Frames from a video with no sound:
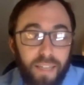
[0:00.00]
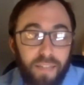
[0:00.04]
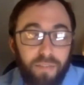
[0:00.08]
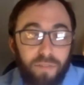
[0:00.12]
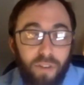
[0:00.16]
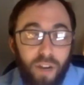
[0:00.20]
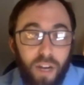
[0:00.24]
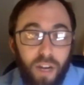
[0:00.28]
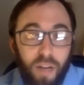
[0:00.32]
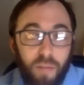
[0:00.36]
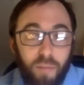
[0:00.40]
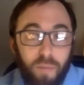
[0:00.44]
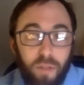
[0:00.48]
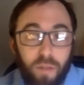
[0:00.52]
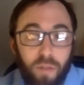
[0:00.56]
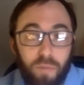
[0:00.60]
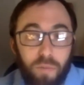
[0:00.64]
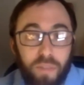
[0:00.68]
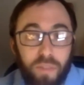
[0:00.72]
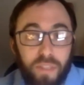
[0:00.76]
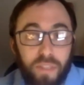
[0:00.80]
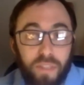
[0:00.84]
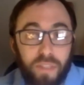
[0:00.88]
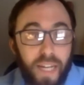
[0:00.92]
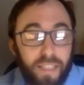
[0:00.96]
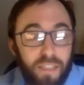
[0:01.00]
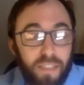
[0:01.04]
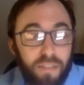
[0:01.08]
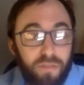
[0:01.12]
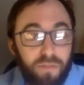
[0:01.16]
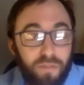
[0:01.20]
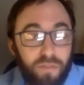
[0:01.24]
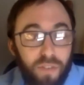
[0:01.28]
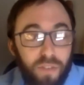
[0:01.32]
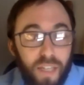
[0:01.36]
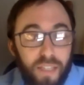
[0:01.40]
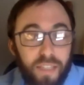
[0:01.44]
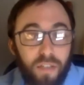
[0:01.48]
Environmental Protection
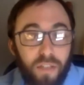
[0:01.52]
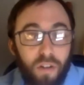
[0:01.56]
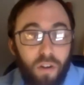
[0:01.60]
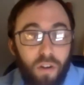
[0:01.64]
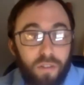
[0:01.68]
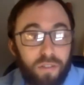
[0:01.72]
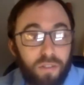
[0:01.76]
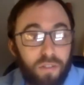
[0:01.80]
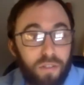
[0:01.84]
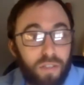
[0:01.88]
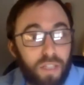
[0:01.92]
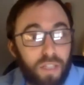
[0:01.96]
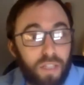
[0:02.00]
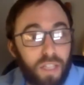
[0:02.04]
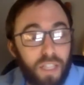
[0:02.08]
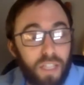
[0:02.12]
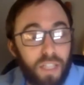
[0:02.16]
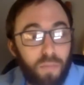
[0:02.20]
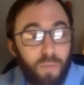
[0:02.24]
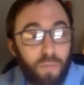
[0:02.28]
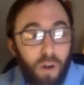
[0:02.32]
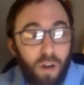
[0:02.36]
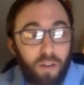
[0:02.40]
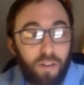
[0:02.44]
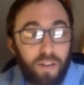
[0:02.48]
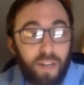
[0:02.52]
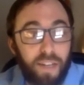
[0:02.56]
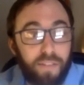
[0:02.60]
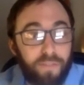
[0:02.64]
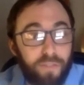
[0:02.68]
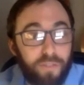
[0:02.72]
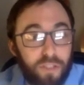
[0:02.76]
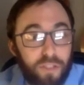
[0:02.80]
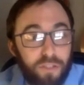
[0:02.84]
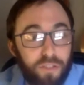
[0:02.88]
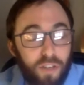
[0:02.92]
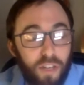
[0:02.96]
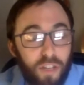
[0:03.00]
Fund and also the Clean Water
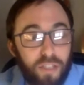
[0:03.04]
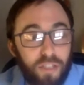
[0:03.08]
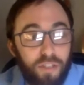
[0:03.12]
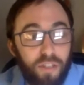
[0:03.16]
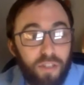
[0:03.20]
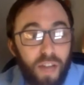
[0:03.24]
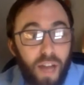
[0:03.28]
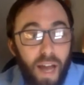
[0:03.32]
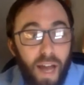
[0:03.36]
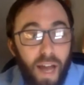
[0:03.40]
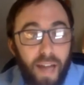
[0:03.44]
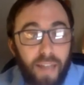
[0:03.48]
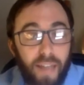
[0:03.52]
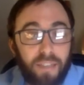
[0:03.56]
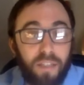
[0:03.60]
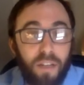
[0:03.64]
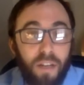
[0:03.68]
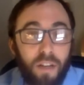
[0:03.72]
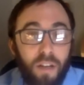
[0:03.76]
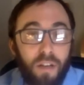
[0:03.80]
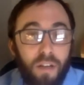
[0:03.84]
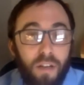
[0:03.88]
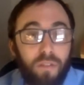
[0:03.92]
Infrastructure Act